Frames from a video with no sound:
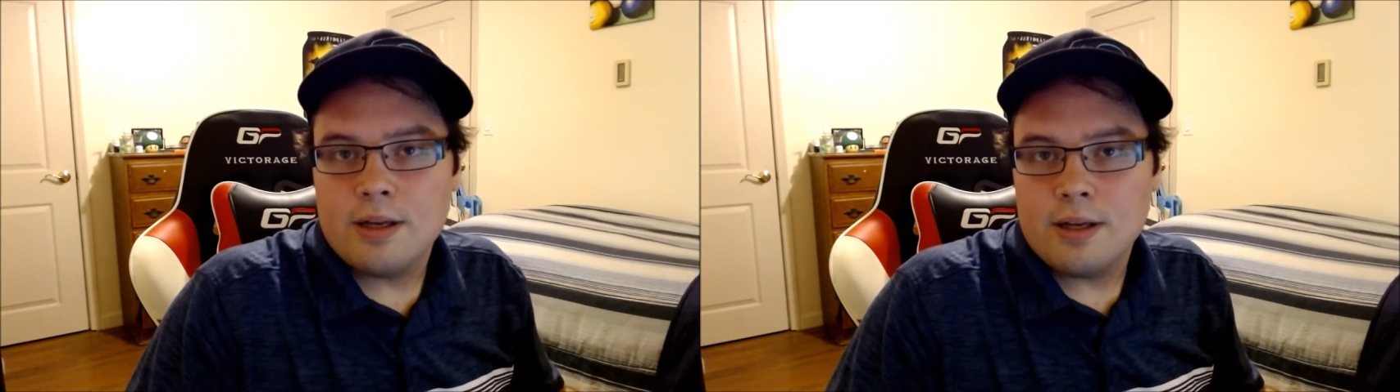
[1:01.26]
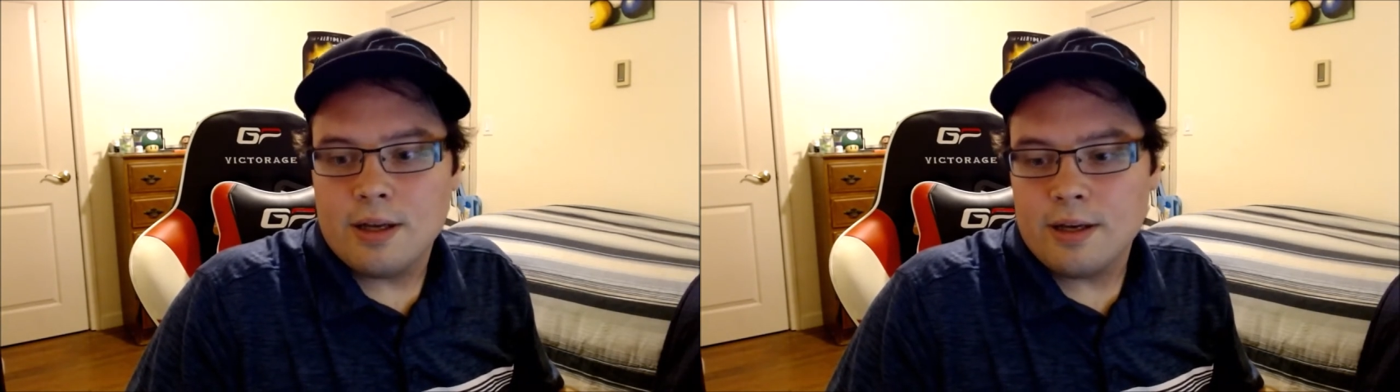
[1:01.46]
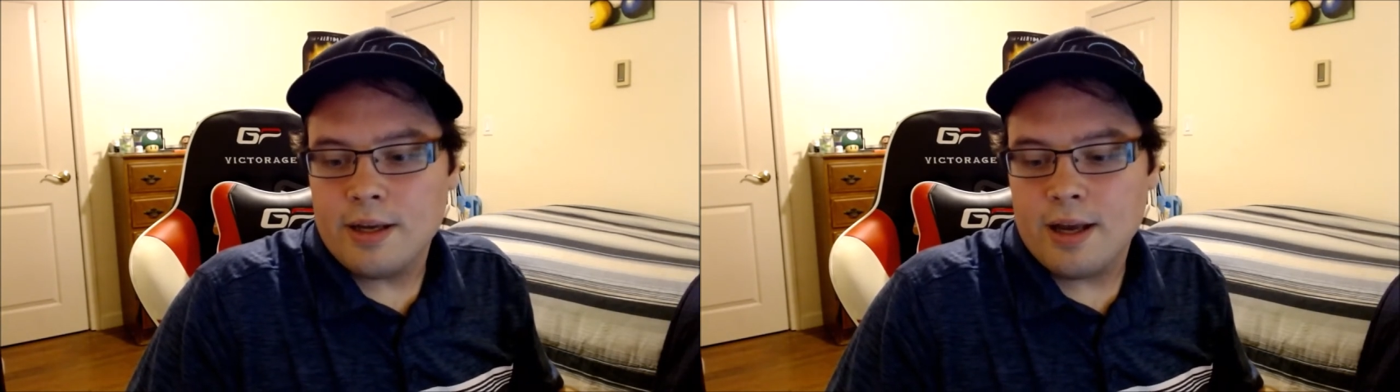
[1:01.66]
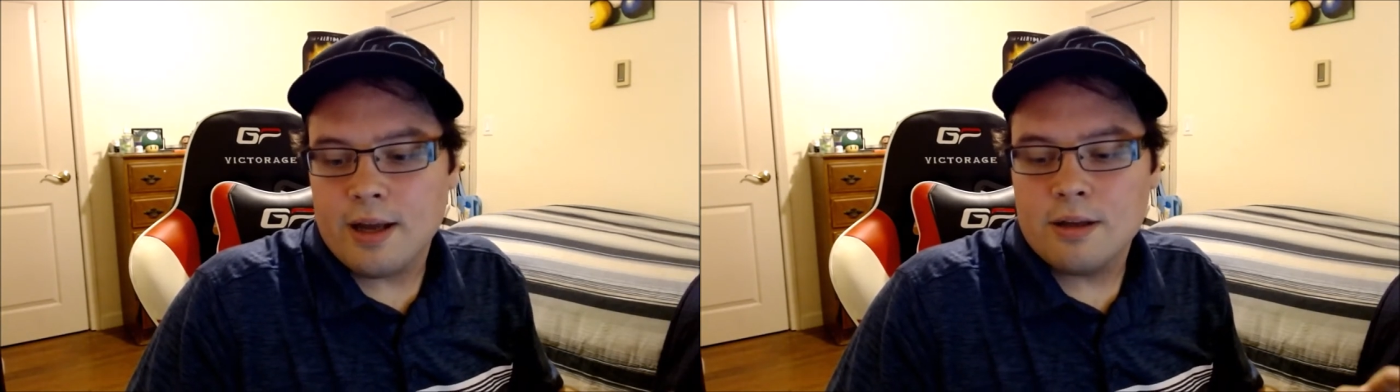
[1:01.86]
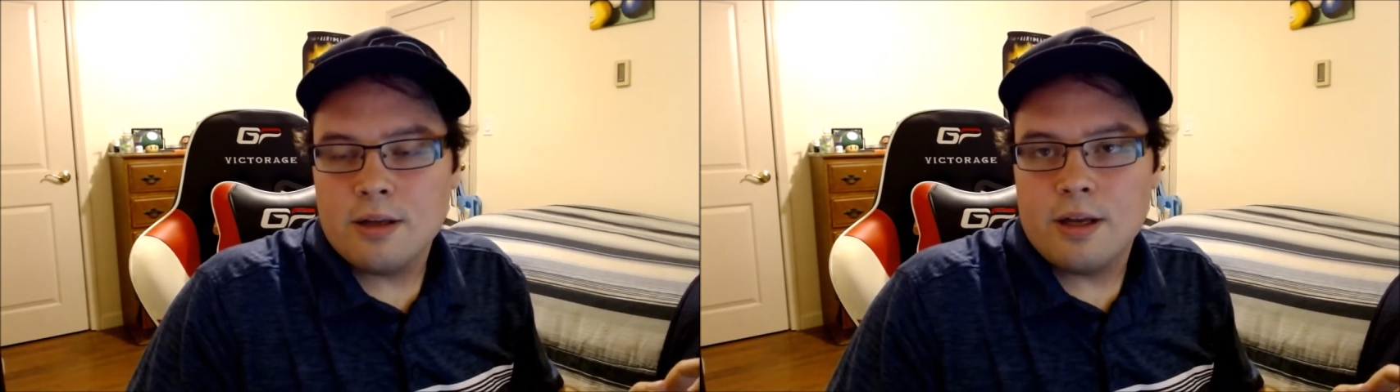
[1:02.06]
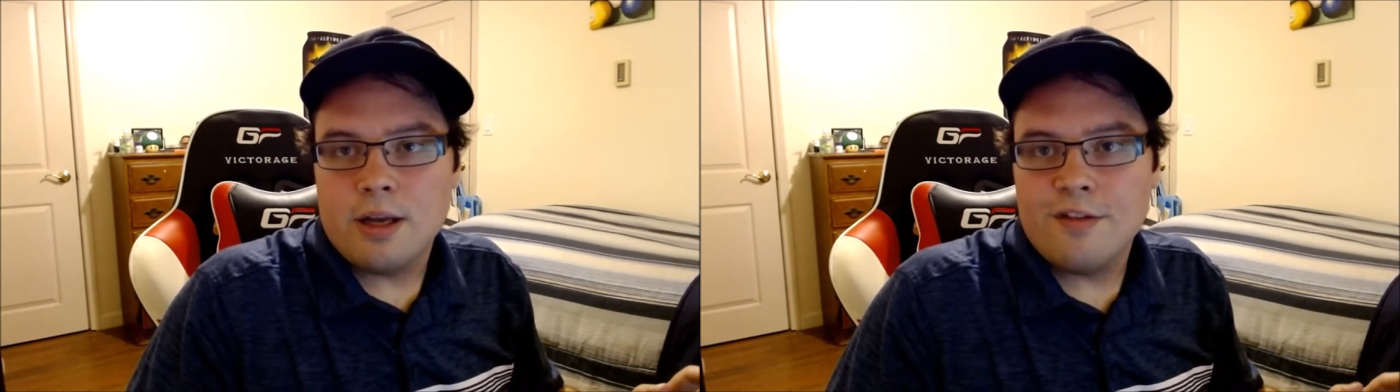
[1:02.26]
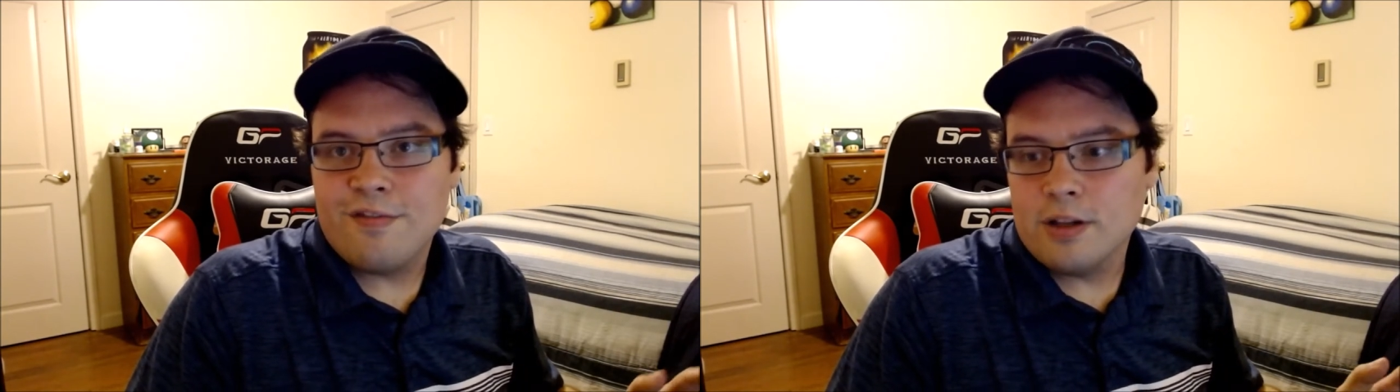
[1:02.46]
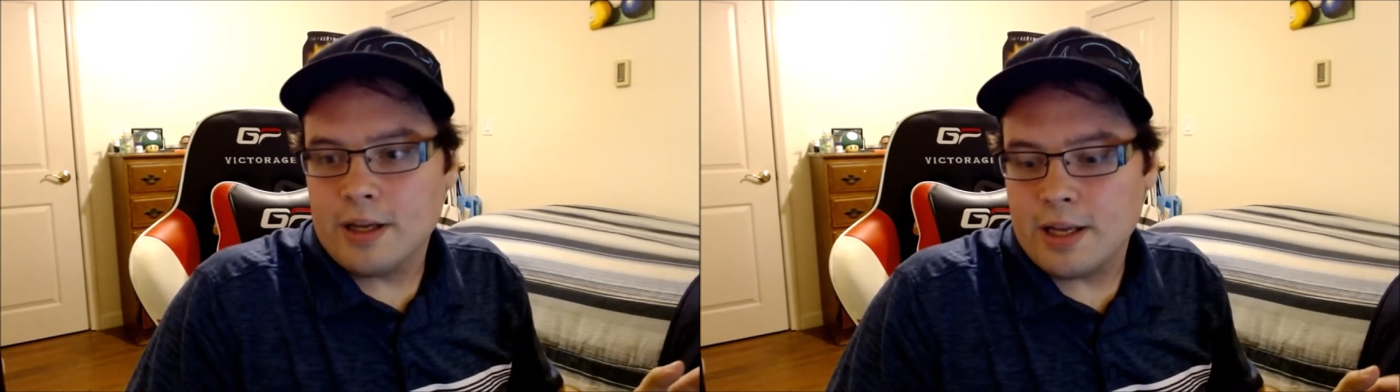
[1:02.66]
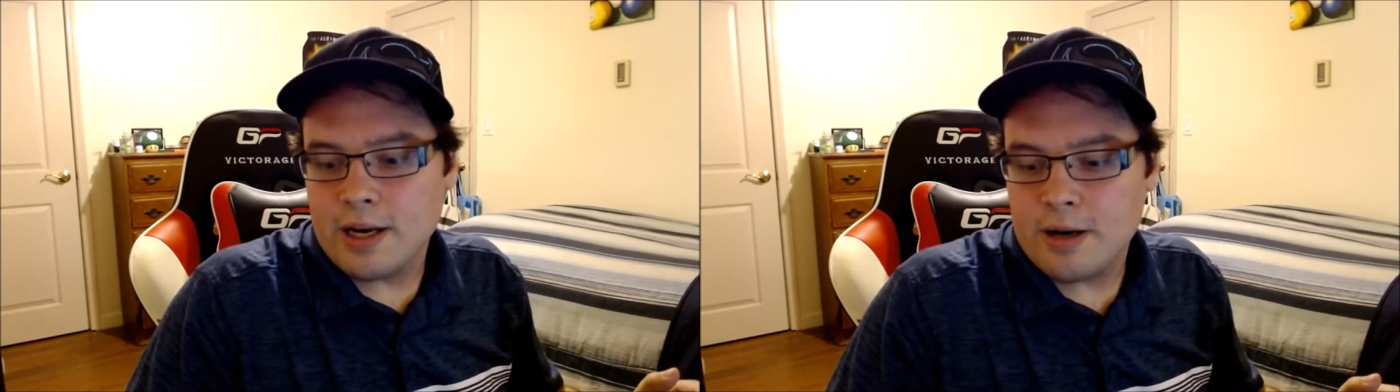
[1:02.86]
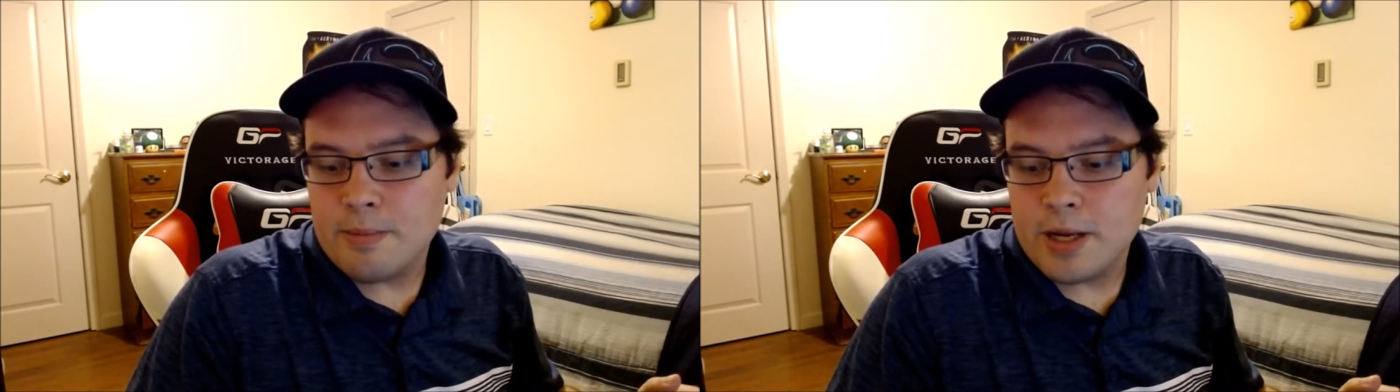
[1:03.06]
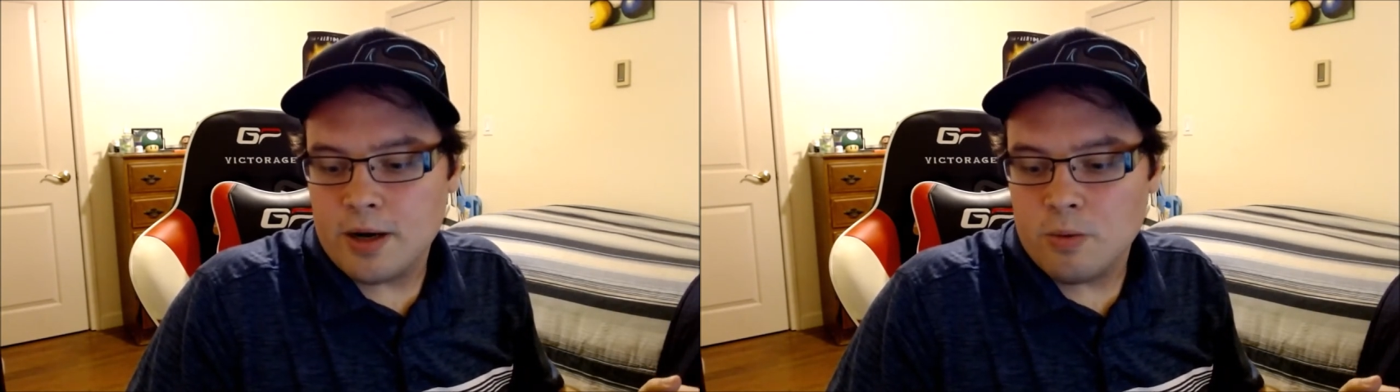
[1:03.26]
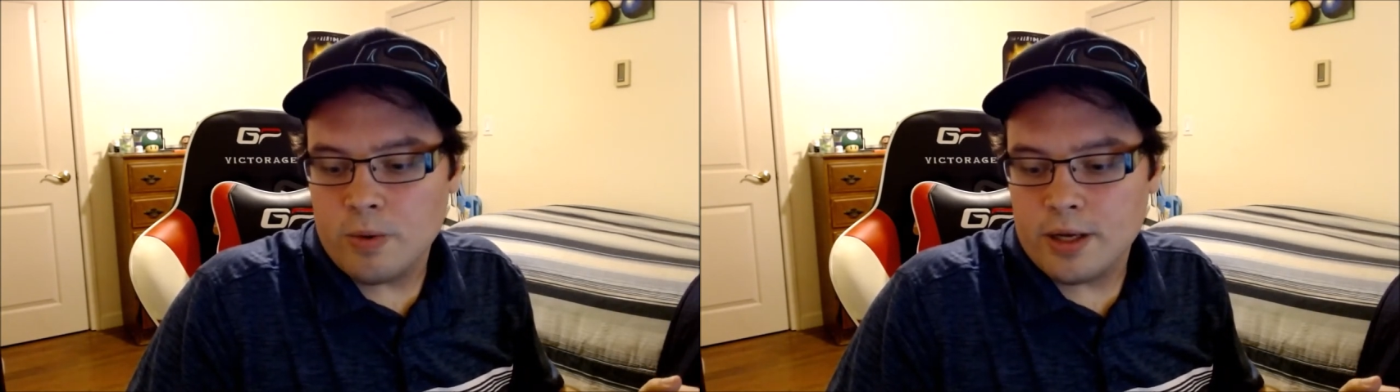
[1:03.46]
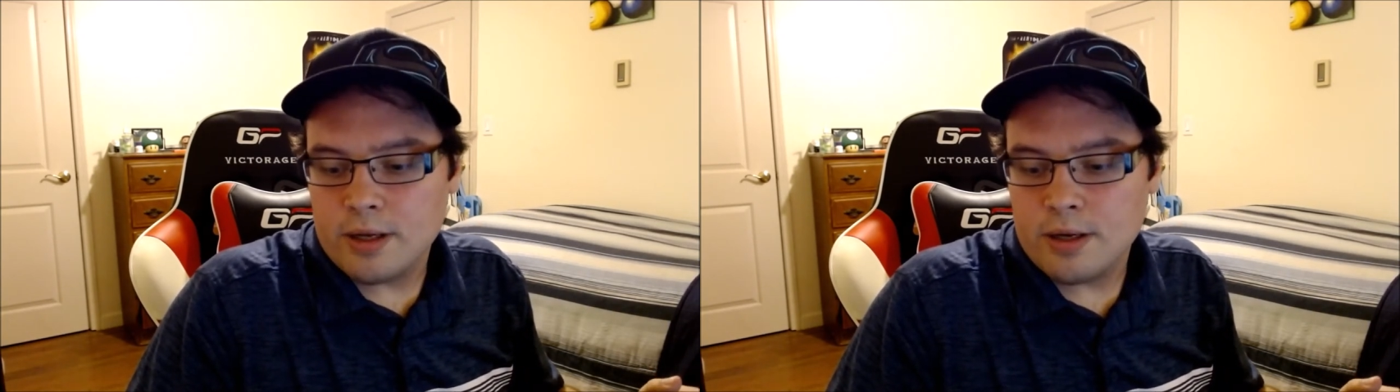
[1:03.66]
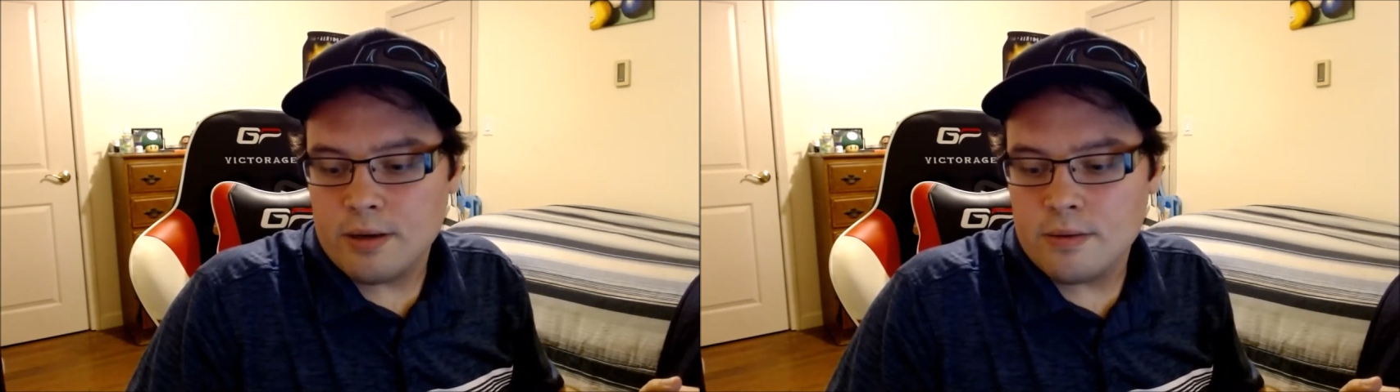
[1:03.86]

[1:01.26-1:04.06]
and yeah, and if you're like an animator, we can